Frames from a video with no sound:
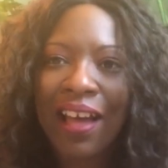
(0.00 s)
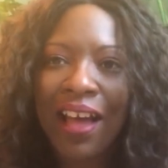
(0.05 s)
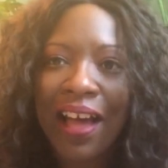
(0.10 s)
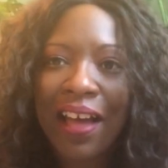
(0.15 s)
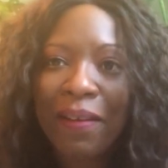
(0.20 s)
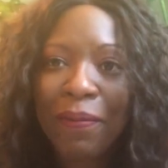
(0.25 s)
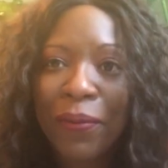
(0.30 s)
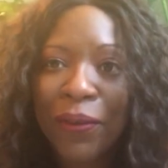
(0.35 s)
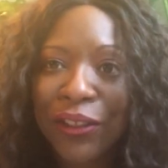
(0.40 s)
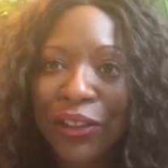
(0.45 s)

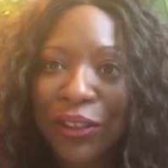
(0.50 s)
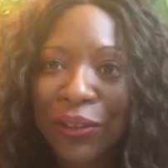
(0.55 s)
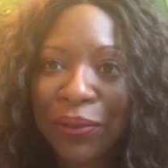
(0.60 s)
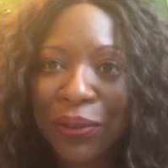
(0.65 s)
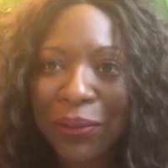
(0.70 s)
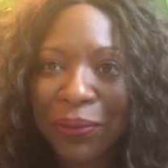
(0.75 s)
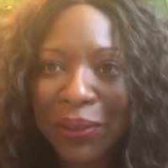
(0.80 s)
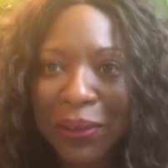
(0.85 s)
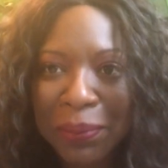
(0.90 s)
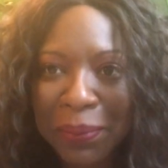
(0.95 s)
I brought you
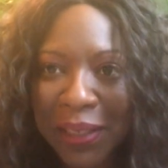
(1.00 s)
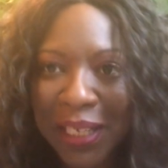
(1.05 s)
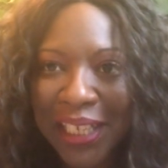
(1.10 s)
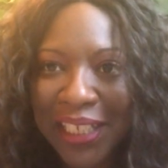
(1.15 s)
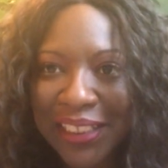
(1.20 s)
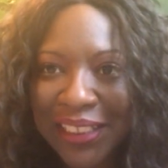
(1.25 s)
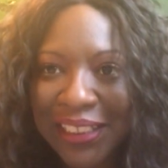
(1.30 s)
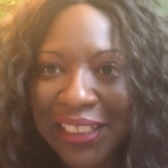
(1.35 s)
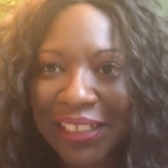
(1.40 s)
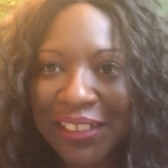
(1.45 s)
3
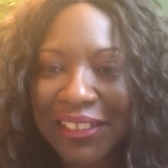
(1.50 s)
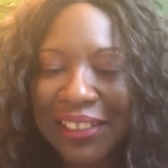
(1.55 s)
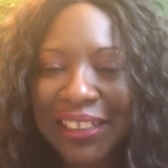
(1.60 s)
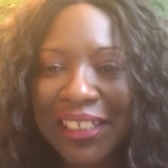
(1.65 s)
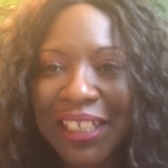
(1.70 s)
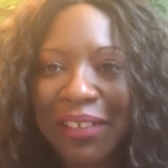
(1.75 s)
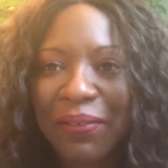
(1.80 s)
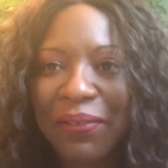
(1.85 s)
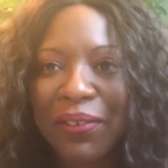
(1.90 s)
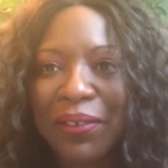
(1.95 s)
plants that are
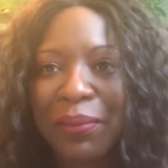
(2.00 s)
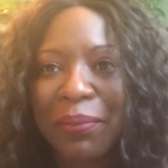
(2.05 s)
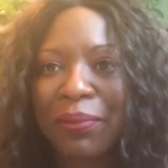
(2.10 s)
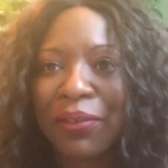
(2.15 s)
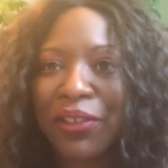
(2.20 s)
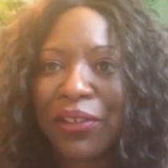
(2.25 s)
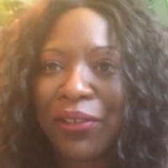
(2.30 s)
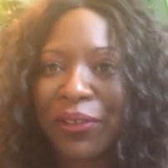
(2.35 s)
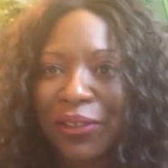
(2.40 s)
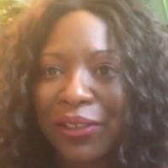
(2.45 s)
safe for
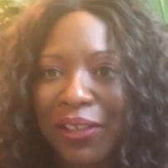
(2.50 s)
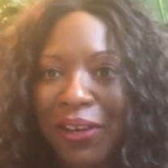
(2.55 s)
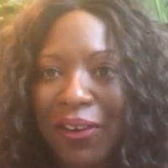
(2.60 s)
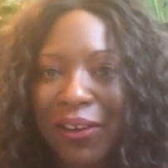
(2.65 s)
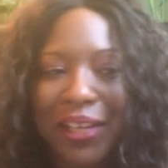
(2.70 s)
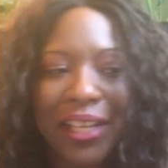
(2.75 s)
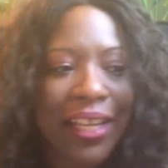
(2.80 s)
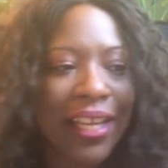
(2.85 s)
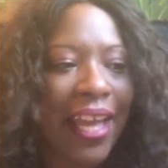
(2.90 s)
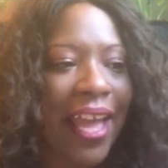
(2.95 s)
your
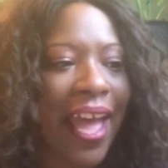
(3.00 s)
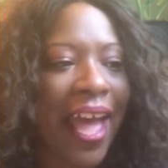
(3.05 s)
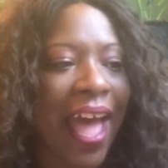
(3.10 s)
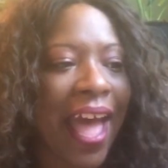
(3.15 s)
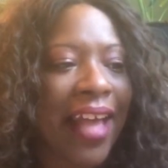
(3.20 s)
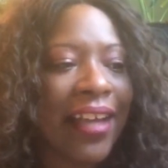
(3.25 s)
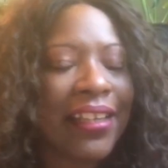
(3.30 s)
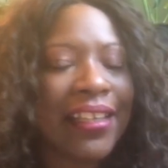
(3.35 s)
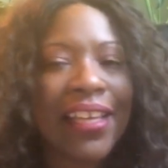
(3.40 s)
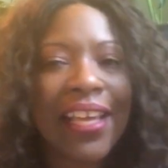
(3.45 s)
dog and
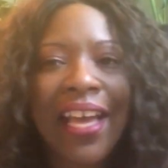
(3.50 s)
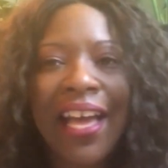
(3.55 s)
cat.